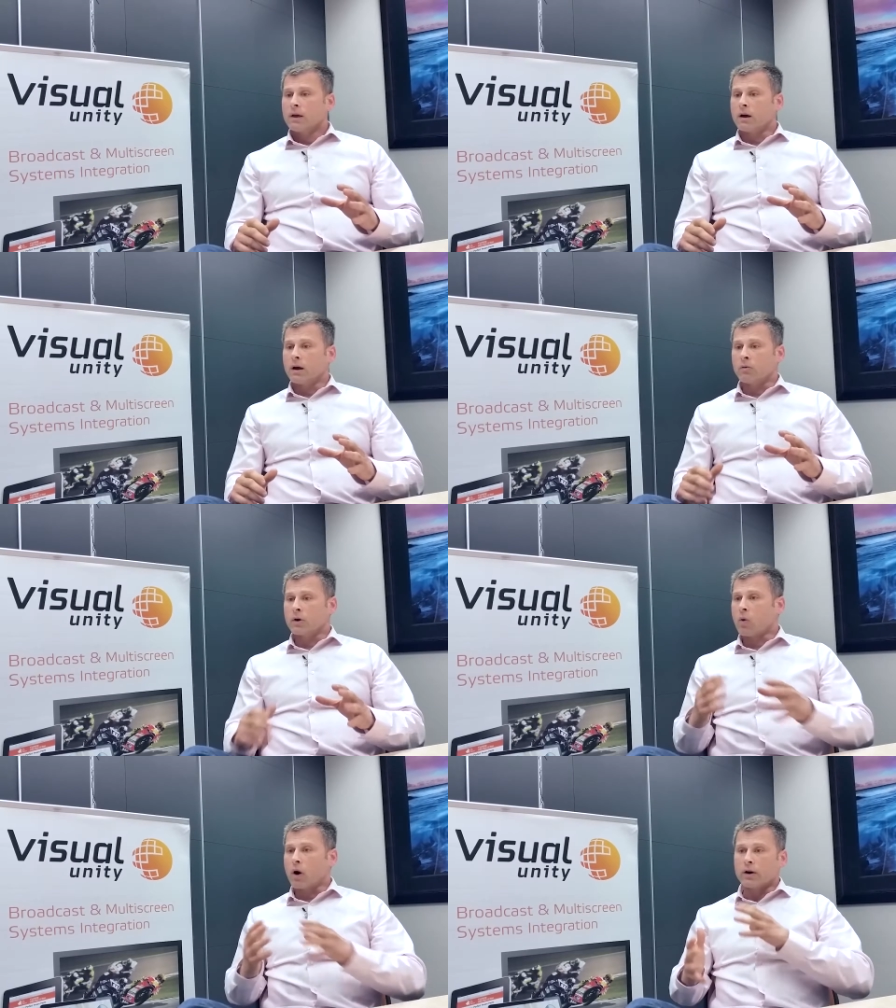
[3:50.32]

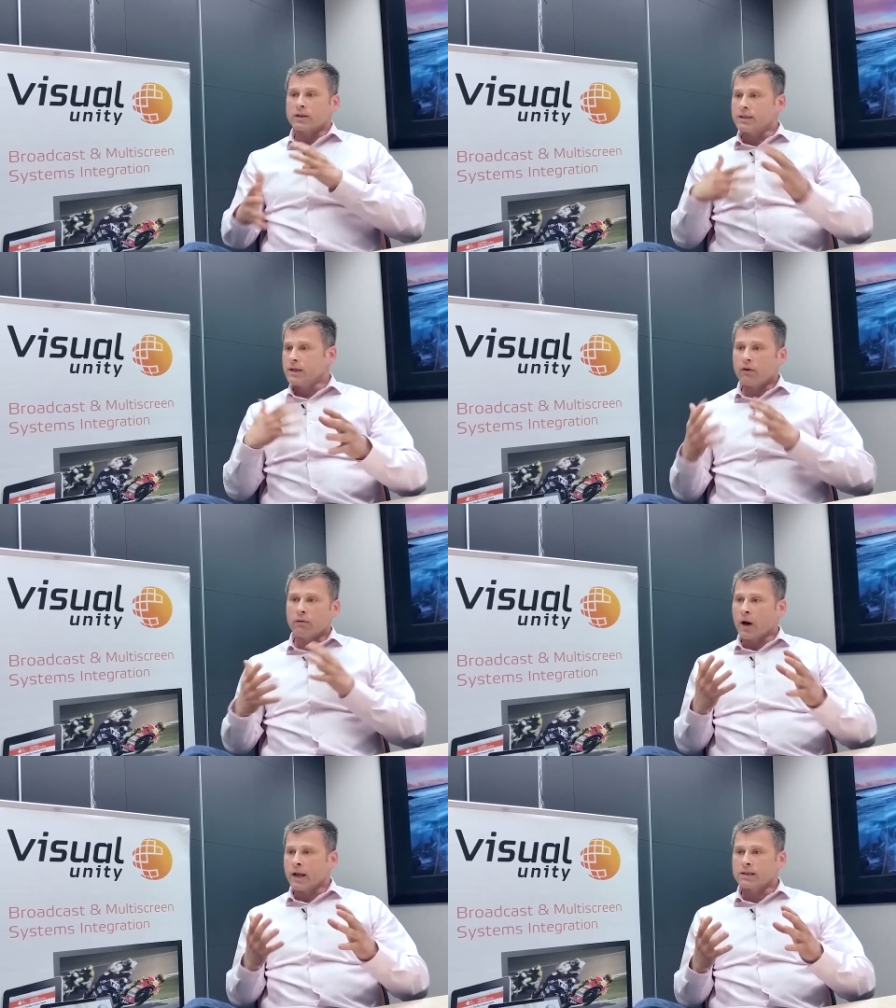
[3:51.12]
requires a
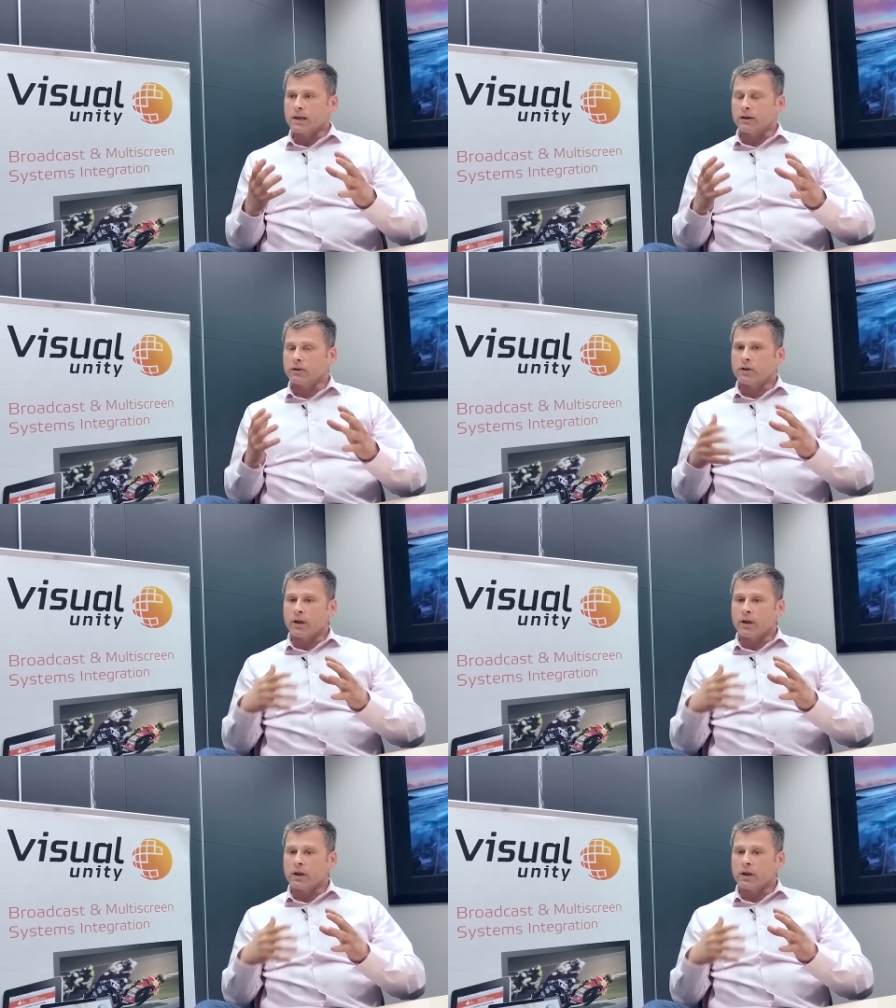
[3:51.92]
different mindset.